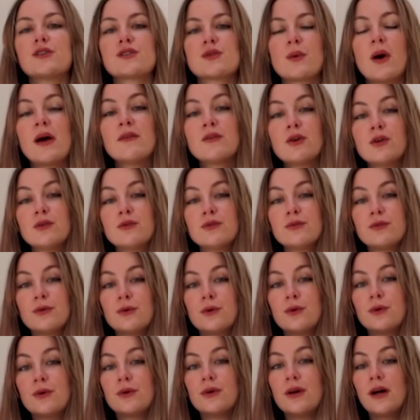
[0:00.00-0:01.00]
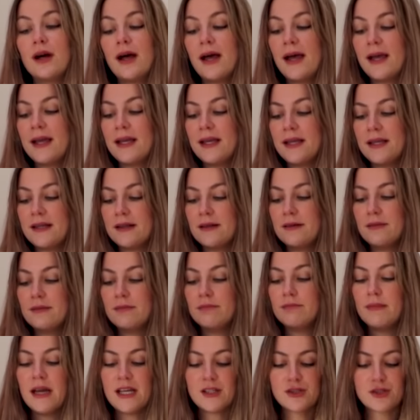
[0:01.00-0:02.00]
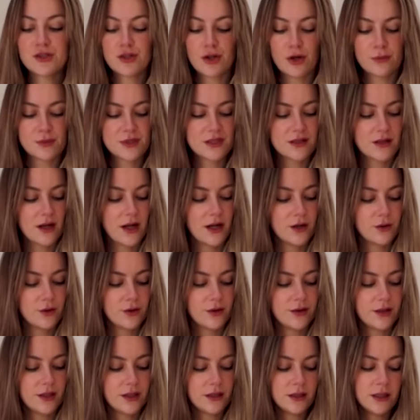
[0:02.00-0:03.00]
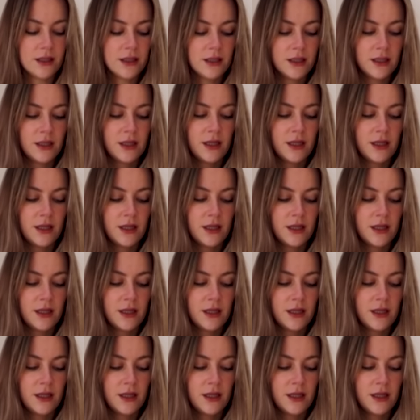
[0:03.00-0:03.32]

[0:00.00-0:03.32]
So I've gone for a mesh top style that